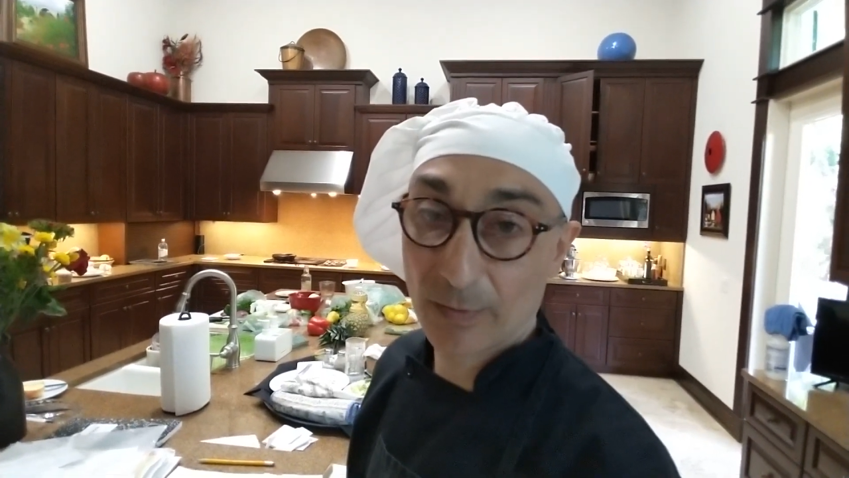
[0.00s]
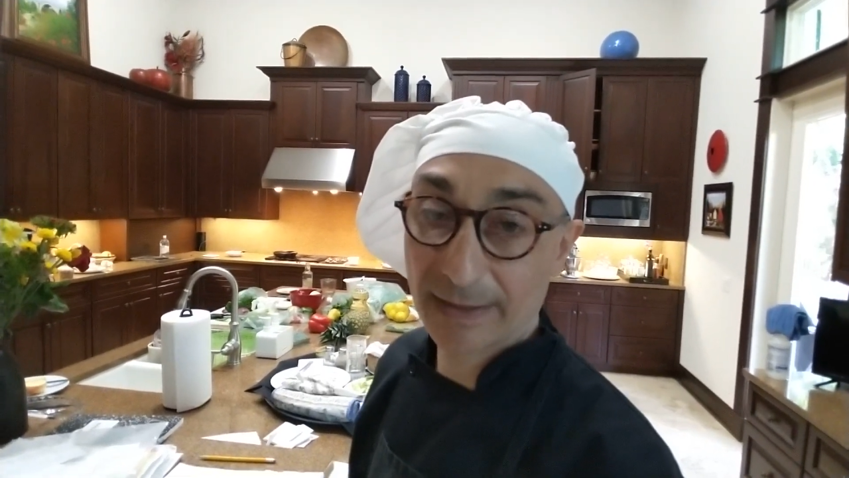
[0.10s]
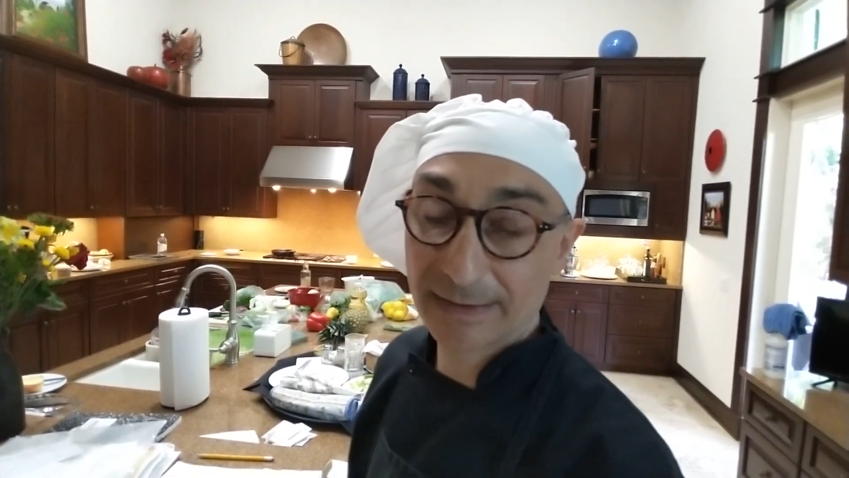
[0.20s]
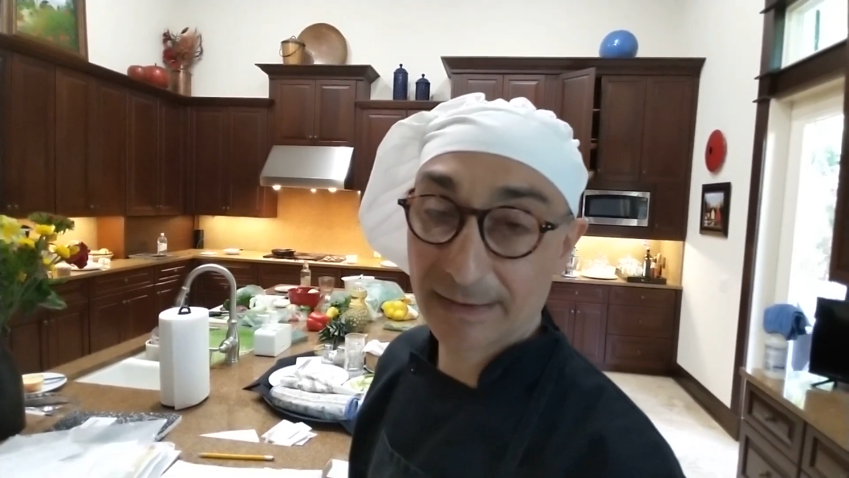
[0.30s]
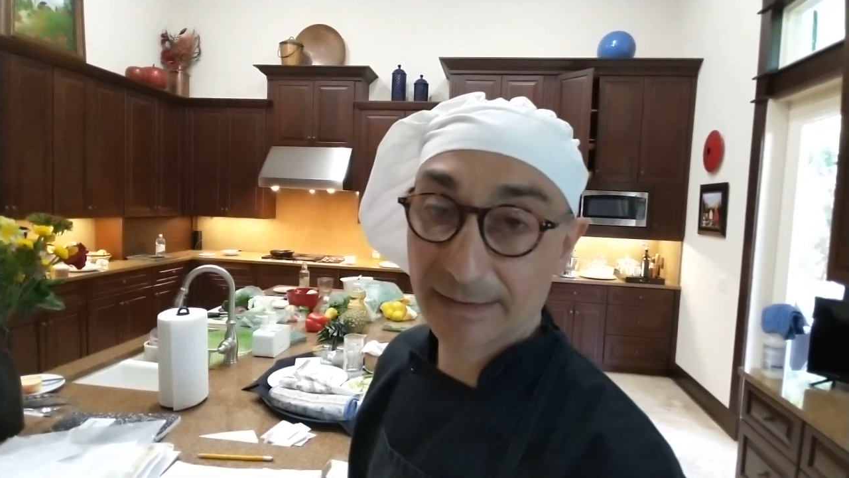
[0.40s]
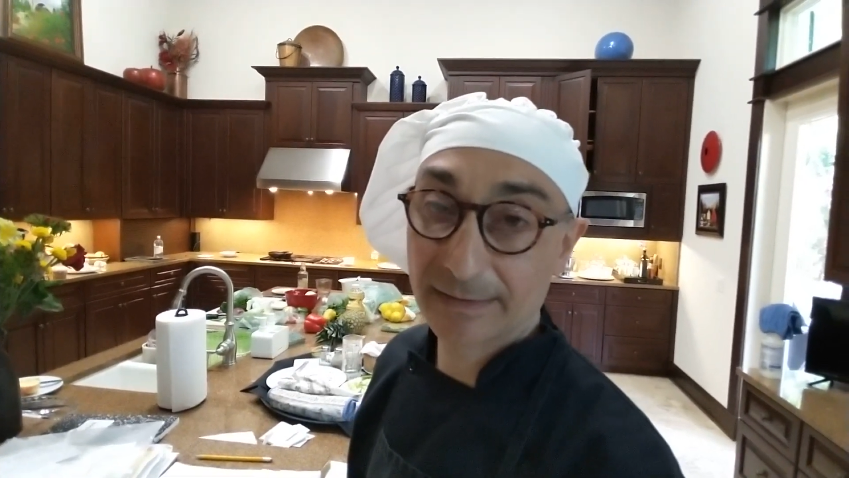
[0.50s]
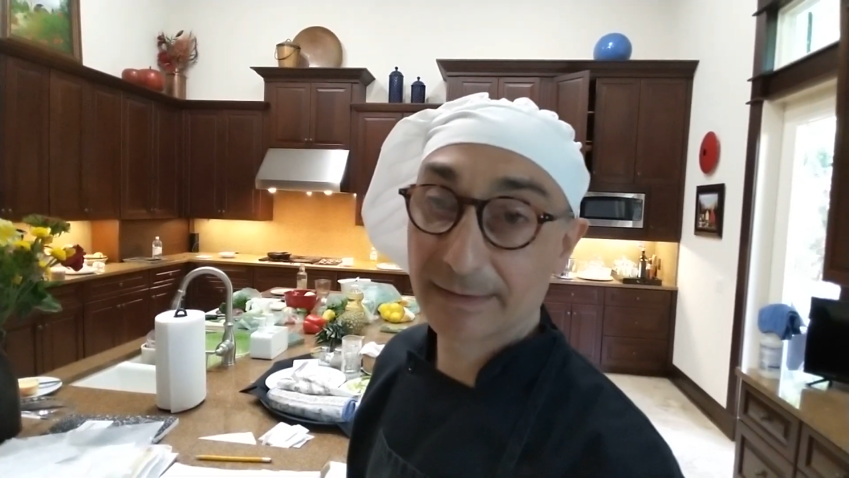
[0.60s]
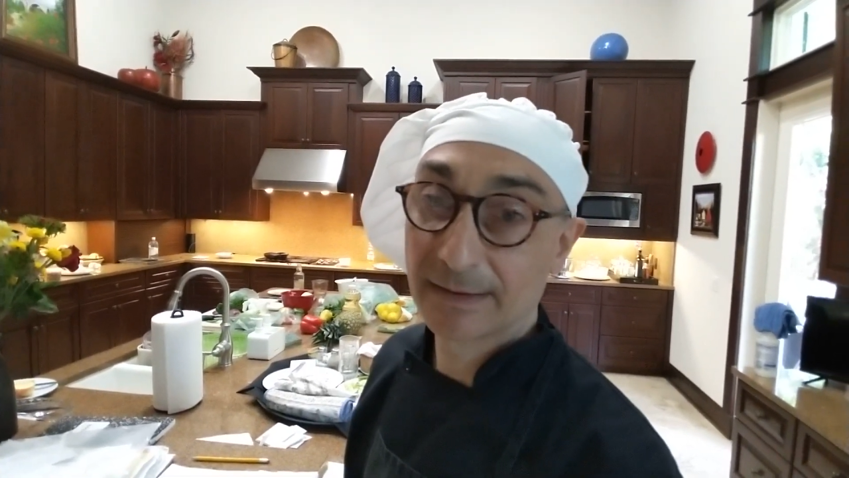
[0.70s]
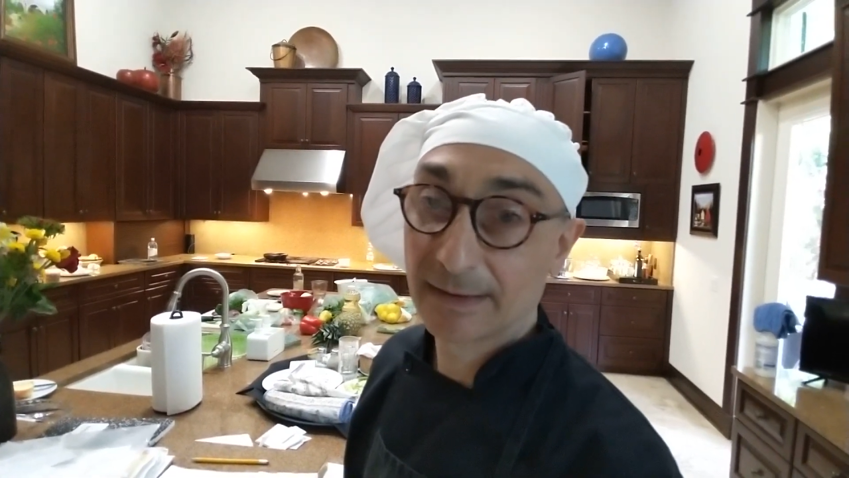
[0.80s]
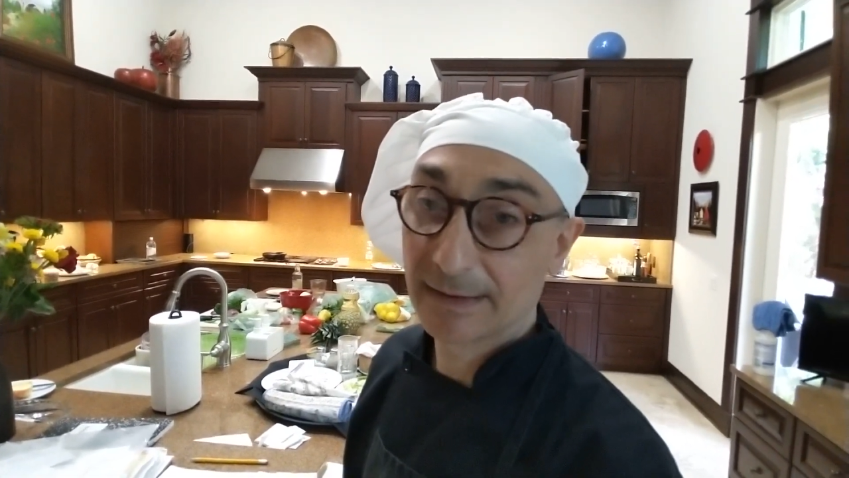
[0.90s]
Western
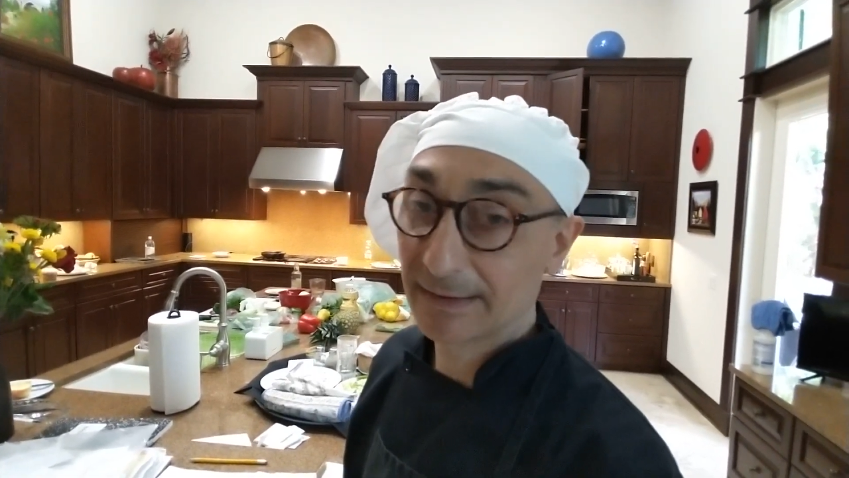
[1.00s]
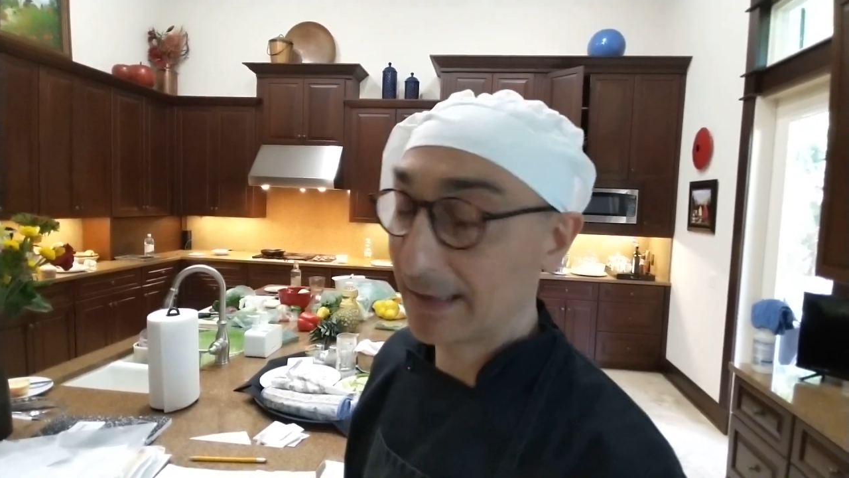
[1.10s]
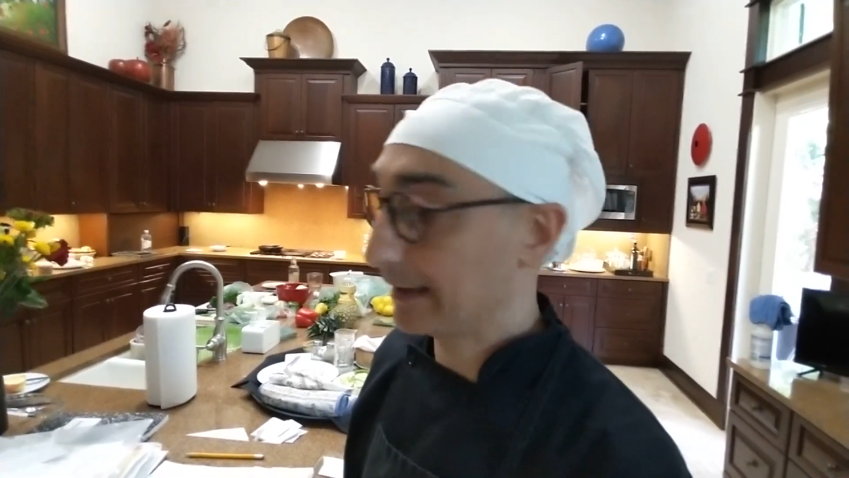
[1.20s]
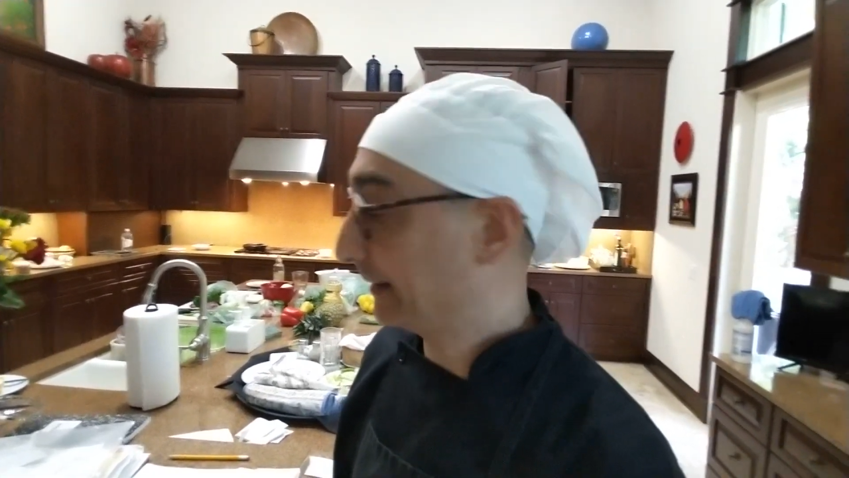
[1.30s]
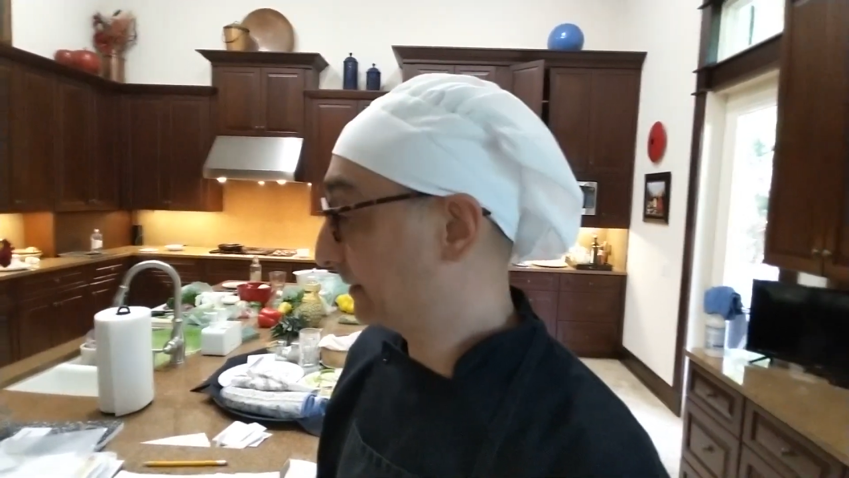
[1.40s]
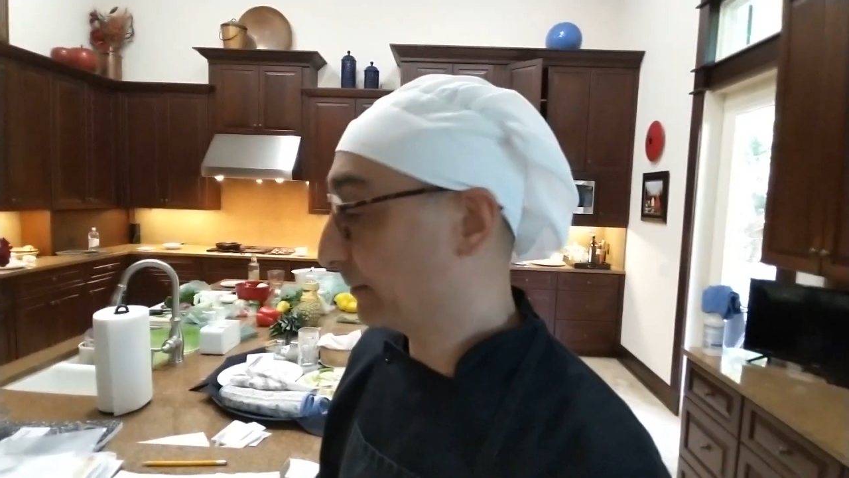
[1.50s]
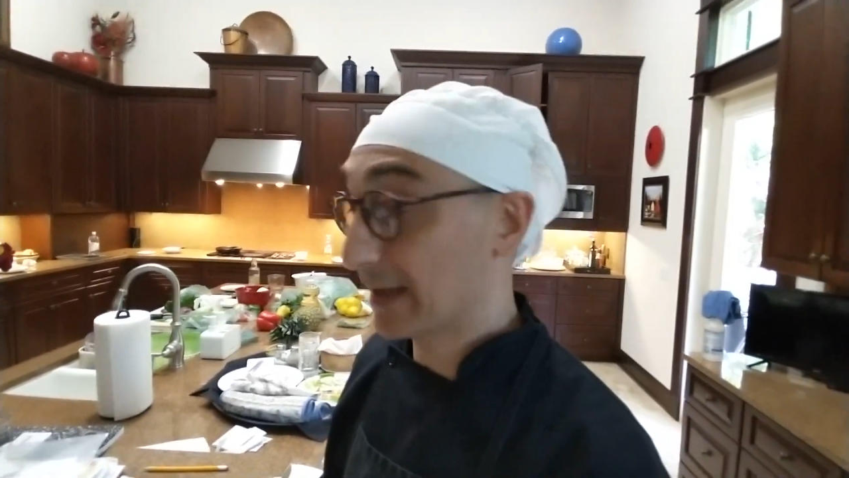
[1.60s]
diet.